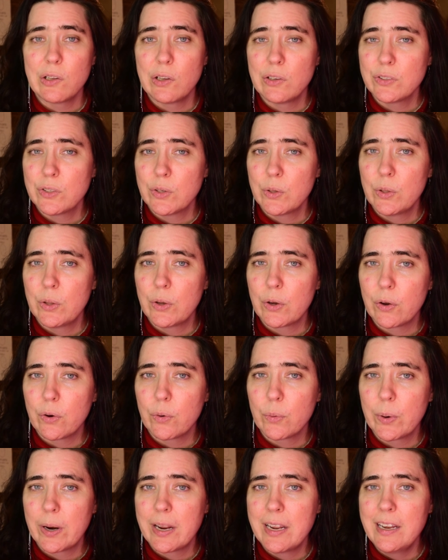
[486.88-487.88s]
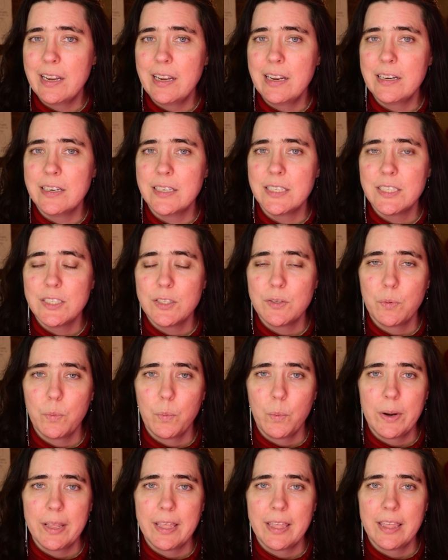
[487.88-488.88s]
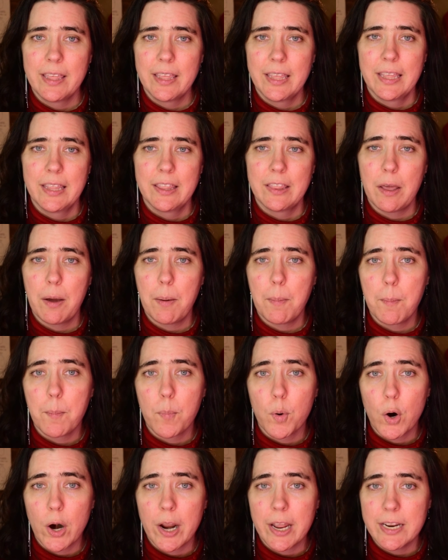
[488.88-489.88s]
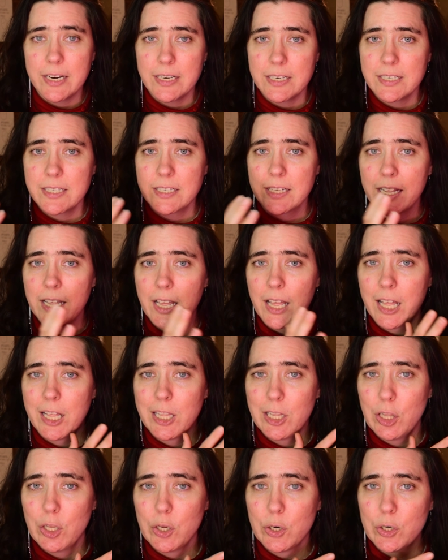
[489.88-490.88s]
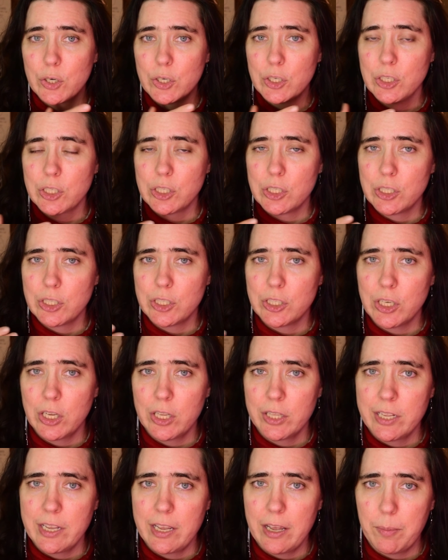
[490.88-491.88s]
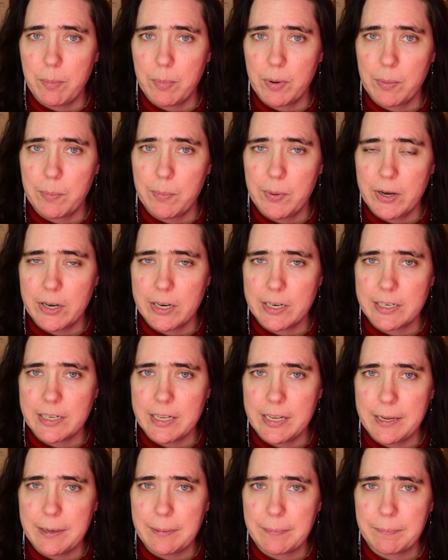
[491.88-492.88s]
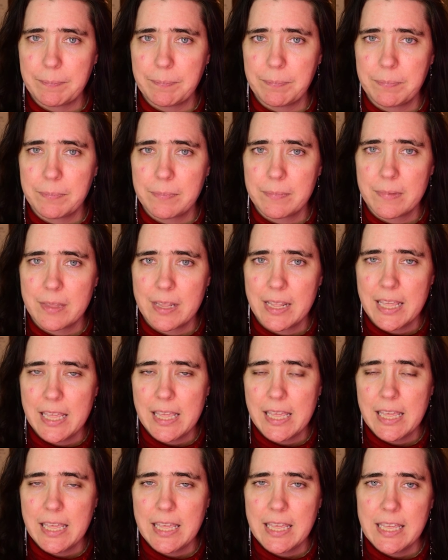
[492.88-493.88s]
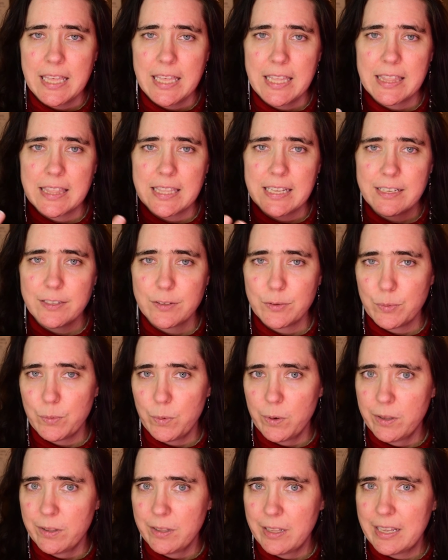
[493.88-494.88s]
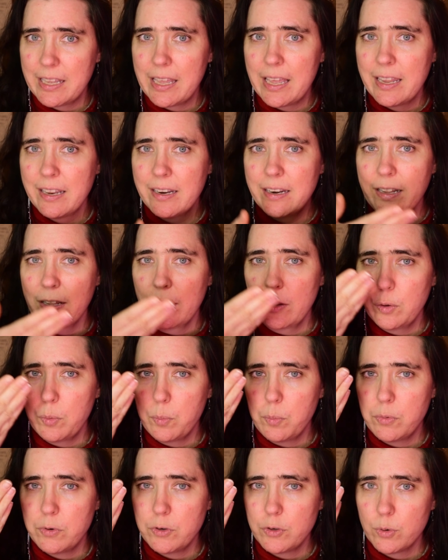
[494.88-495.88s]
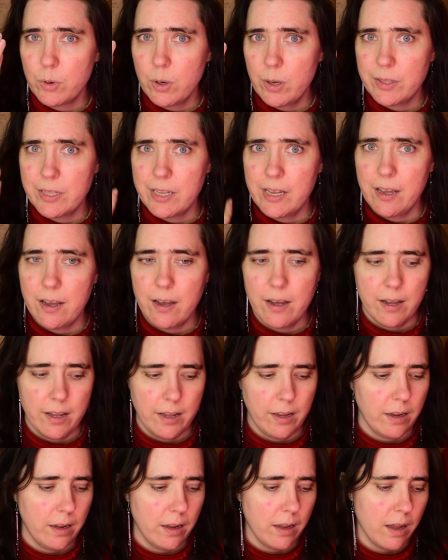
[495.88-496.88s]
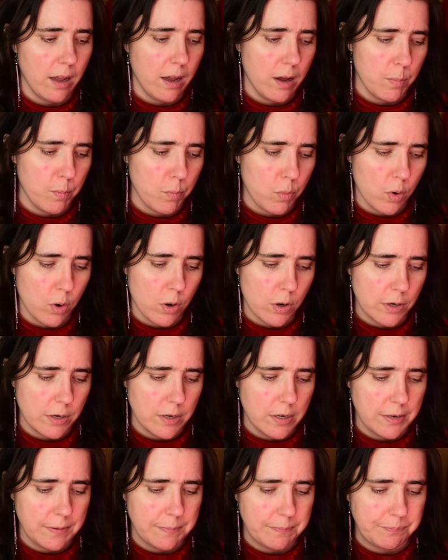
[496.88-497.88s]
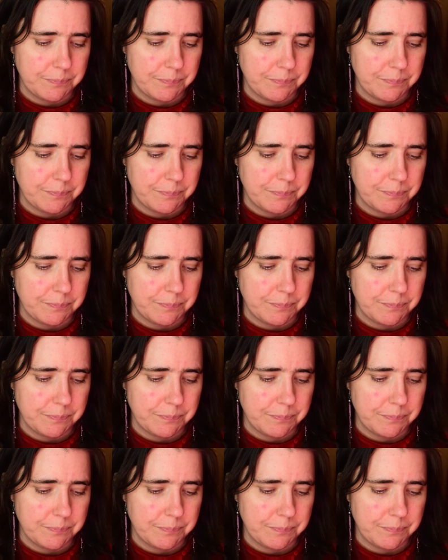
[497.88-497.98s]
Also look great with bright colors on the upper body. This will again help draw the eye upward.